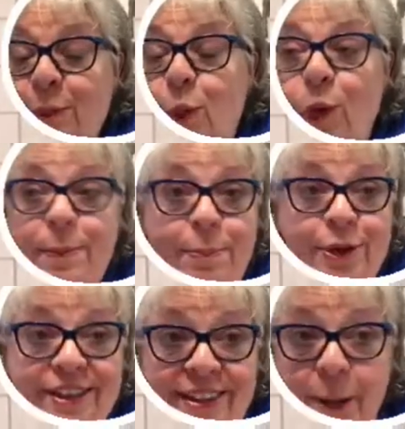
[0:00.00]
We
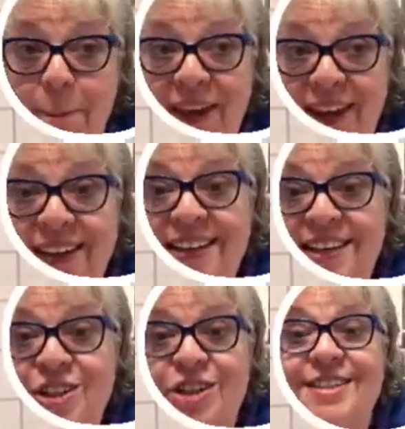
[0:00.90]
put the pink
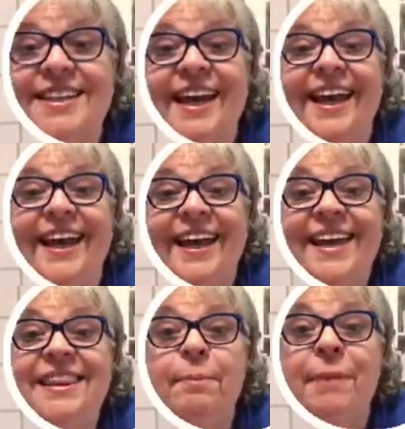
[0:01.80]
ninjas
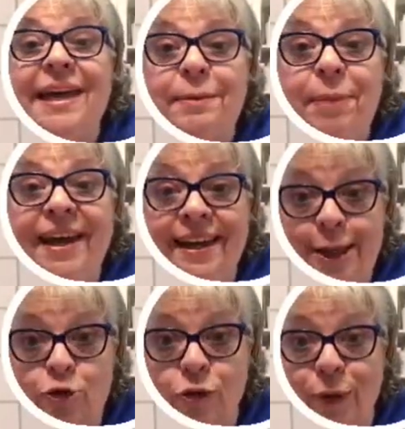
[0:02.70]
in the man panty
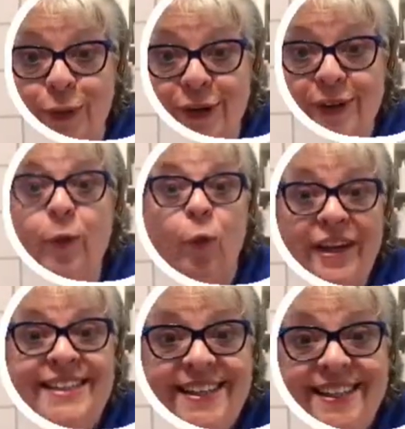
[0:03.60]
drawer. We
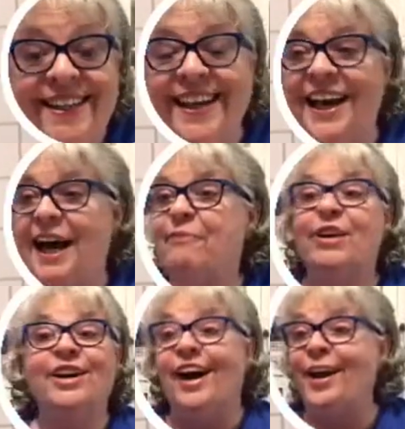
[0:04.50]
did. I
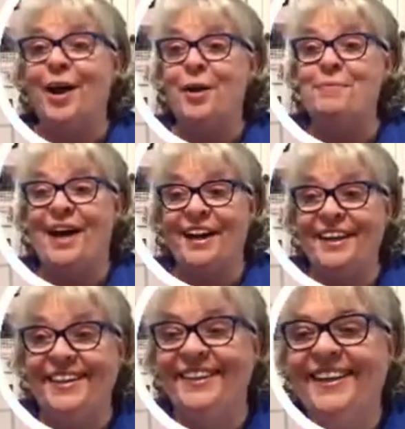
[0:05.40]
forgot all about
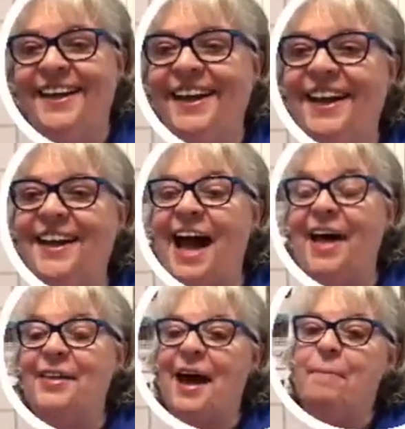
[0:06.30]

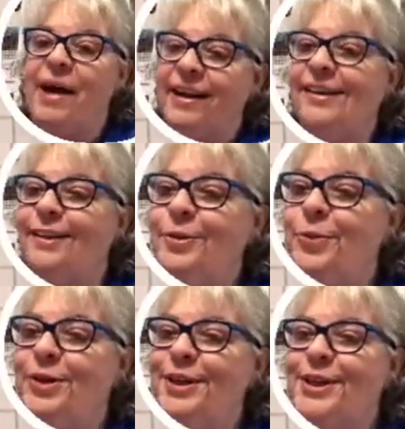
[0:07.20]
it. I might have glued
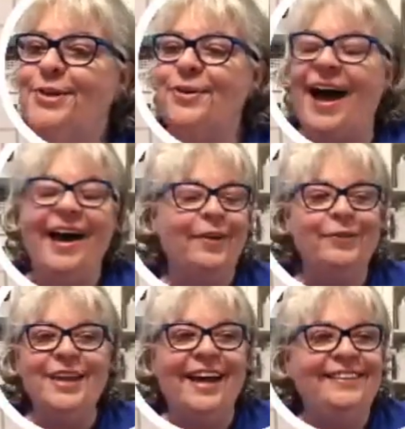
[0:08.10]
one too. I
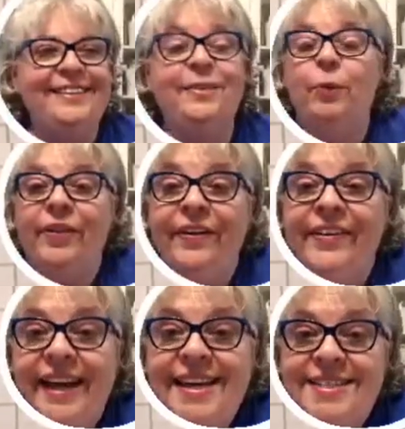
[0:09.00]
don't, well, they're
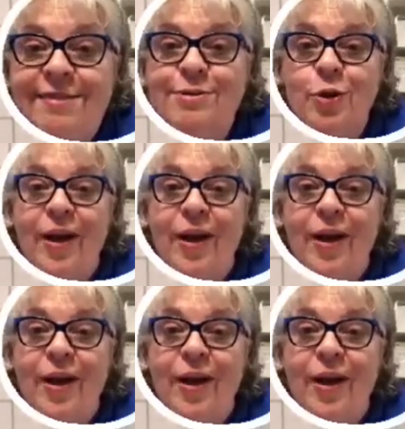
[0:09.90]
adhesive, so